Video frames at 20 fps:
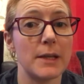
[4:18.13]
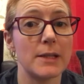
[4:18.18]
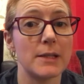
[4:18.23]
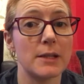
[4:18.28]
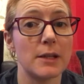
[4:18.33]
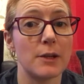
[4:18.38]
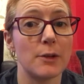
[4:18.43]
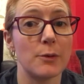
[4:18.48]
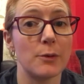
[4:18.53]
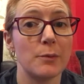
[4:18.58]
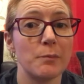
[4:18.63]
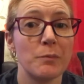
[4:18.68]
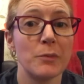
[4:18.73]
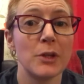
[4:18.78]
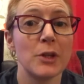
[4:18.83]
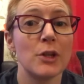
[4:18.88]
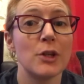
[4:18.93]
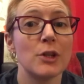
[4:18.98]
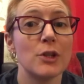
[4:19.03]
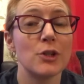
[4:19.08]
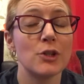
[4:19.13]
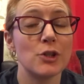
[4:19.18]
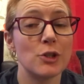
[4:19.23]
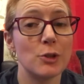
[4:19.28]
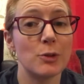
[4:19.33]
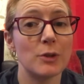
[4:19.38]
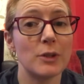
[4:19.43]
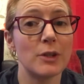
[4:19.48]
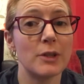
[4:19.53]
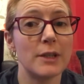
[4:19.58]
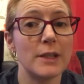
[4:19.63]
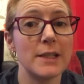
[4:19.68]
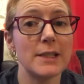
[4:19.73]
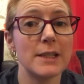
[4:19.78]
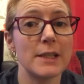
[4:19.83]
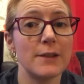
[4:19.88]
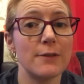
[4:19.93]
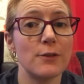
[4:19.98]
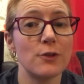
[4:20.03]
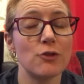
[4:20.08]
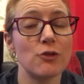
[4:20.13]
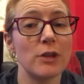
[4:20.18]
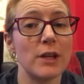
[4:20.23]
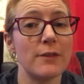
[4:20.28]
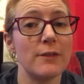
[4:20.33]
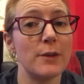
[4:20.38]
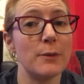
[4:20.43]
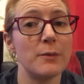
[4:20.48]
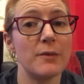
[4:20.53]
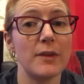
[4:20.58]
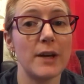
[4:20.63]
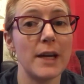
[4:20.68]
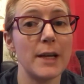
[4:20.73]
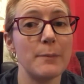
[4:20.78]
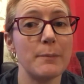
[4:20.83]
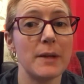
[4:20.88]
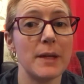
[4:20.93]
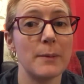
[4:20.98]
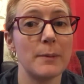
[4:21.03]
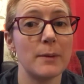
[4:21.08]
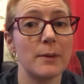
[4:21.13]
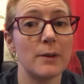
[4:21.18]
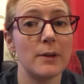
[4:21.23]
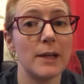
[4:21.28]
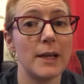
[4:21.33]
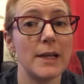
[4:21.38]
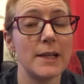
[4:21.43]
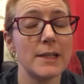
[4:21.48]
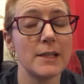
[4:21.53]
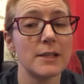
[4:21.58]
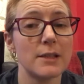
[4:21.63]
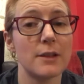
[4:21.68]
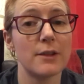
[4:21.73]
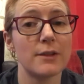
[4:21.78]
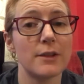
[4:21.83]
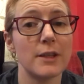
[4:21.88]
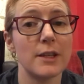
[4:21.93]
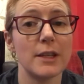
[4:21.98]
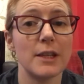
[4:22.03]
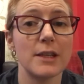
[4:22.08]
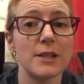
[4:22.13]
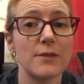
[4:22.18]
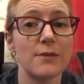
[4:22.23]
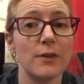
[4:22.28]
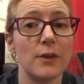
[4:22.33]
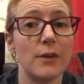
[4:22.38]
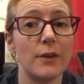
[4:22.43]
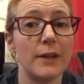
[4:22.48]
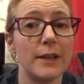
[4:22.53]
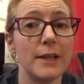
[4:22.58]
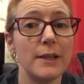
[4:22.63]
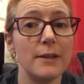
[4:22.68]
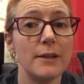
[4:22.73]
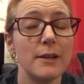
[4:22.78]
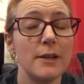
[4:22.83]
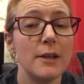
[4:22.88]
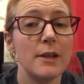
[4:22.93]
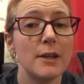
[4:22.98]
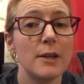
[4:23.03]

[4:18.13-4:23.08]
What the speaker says: So do you know what, guys, if you're travelling with 8 people or less, I think it's fine,